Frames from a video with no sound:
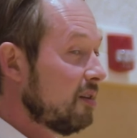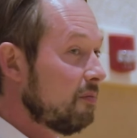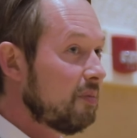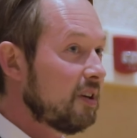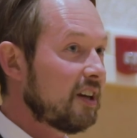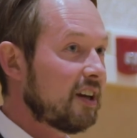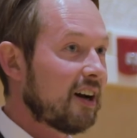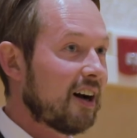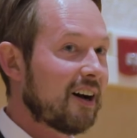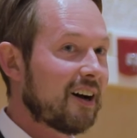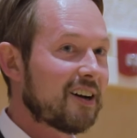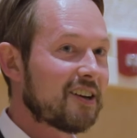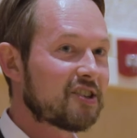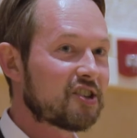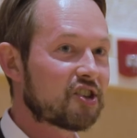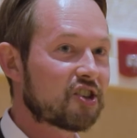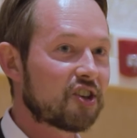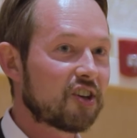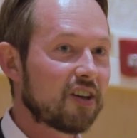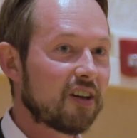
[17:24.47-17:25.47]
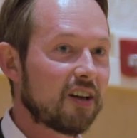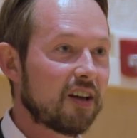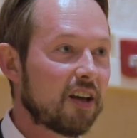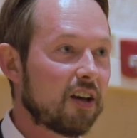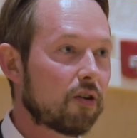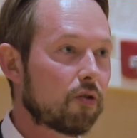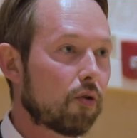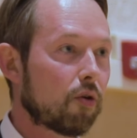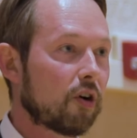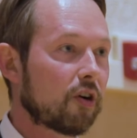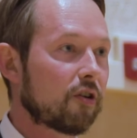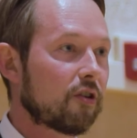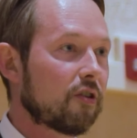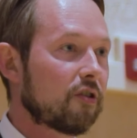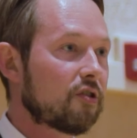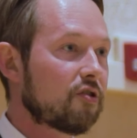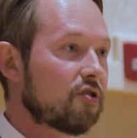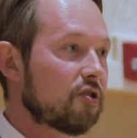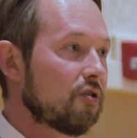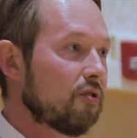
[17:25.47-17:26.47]
because in order
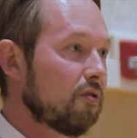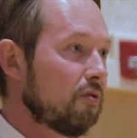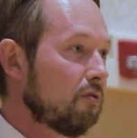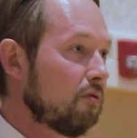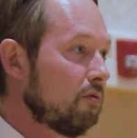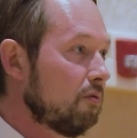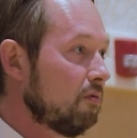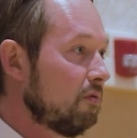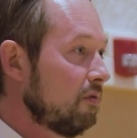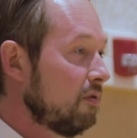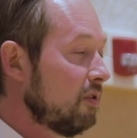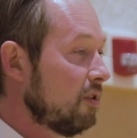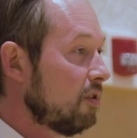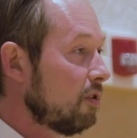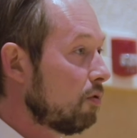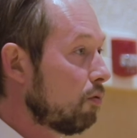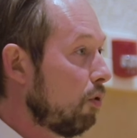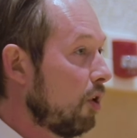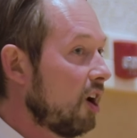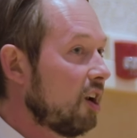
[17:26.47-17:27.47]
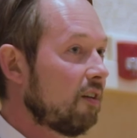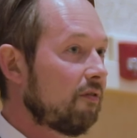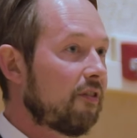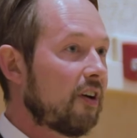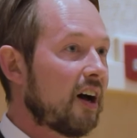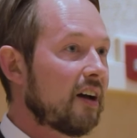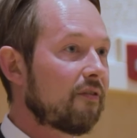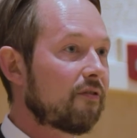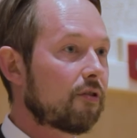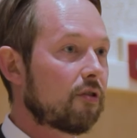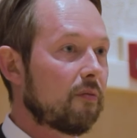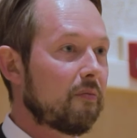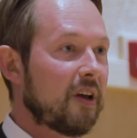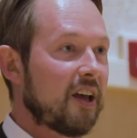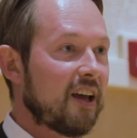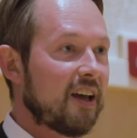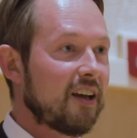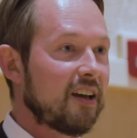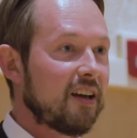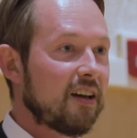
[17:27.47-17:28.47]
to qualify for
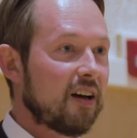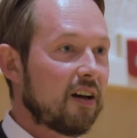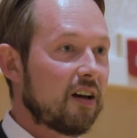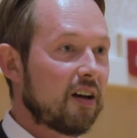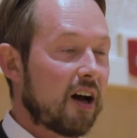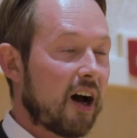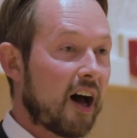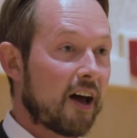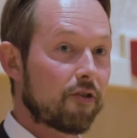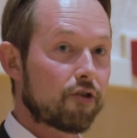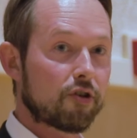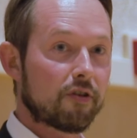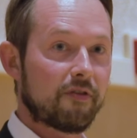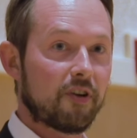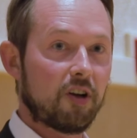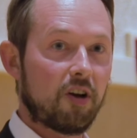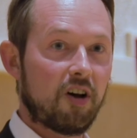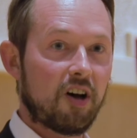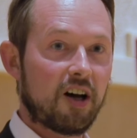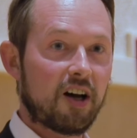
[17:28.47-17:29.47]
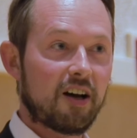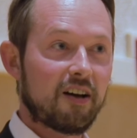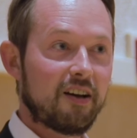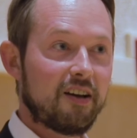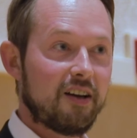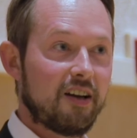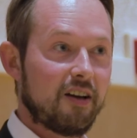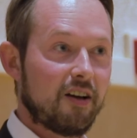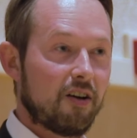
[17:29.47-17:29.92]
MAiD under the law,